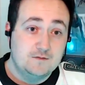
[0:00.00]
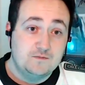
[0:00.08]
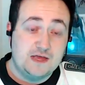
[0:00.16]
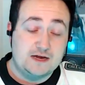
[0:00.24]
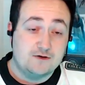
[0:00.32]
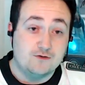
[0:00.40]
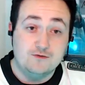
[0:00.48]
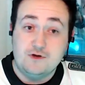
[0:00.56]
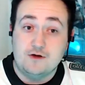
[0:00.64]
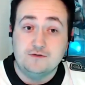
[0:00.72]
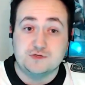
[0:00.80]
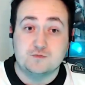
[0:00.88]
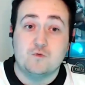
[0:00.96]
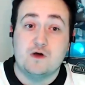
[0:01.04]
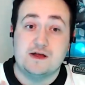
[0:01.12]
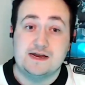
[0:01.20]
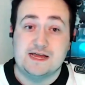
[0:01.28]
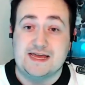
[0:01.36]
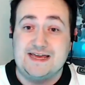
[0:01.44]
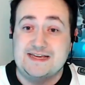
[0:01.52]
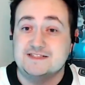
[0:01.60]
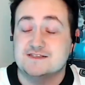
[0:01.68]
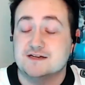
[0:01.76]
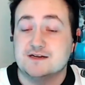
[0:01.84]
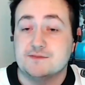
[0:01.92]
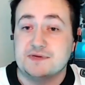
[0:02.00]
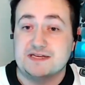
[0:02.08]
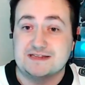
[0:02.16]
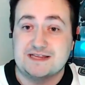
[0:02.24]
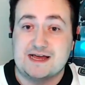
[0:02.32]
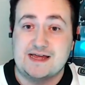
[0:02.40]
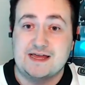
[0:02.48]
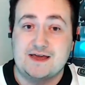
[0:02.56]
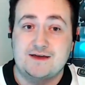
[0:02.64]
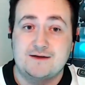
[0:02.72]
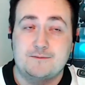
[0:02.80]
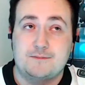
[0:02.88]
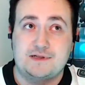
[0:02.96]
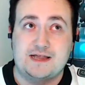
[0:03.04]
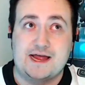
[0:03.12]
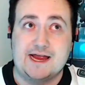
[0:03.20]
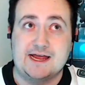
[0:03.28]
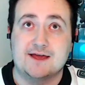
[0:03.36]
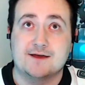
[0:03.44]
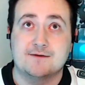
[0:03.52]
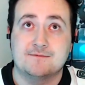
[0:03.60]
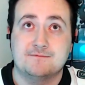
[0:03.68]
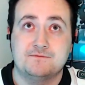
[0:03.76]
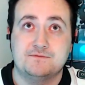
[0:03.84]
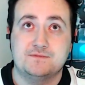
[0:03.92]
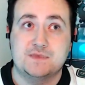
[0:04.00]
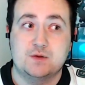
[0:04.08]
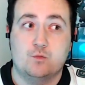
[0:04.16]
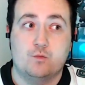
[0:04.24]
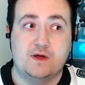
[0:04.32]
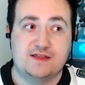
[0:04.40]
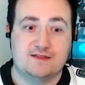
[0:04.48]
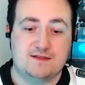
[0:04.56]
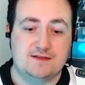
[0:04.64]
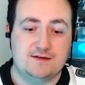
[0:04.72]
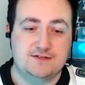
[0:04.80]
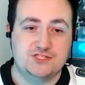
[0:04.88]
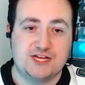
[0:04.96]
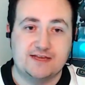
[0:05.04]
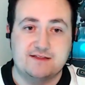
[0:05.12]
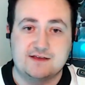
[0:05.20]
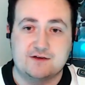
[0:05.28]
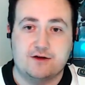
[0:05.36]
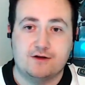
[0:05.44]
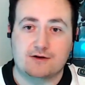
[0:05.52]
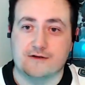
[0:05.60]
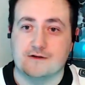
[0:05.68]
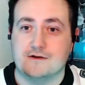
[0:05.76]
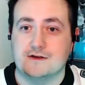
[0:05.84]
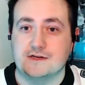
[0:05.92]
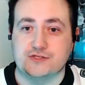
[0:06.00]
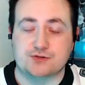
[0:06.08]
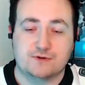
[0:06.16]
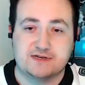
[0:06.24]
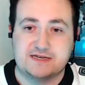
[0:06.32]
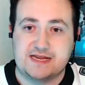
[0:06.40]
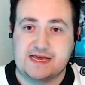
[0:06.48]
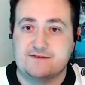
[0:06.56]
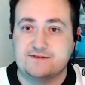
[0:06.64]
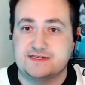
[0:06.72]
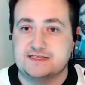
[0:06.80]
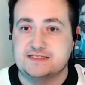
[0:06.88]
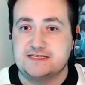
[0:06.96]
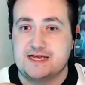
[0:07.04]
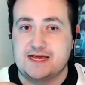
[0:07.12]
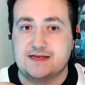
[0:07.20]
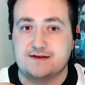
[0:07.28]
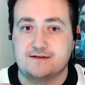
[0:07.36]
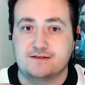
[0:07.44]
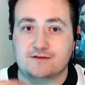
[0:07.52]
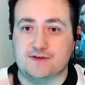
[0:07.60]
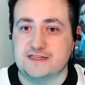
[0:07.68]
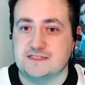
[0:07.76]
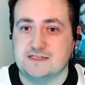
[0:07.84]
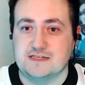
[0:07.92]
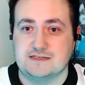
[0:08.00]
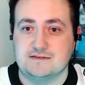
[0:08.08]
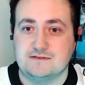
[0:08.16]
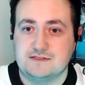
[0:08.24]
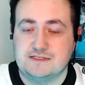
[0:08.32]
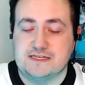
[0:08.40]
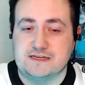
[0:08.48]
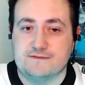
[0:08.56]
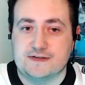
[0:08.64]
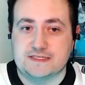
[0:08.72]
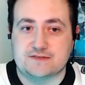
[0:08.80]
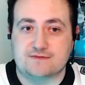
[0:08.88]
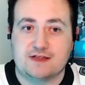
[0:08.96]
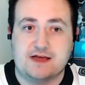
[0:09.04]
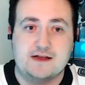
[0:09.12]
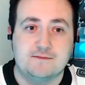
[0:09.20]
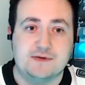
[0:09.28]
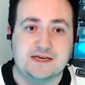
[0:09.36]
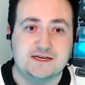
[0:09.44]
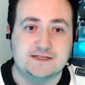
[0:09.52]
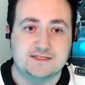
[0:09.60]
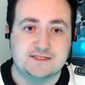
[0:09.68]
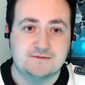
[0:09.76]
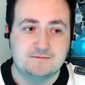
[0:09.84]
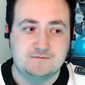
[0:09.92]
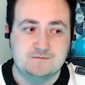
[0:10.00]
and who knows what he's gonna be like playing with Jalen Carter and Jordan Davis and the rest of the defensive line because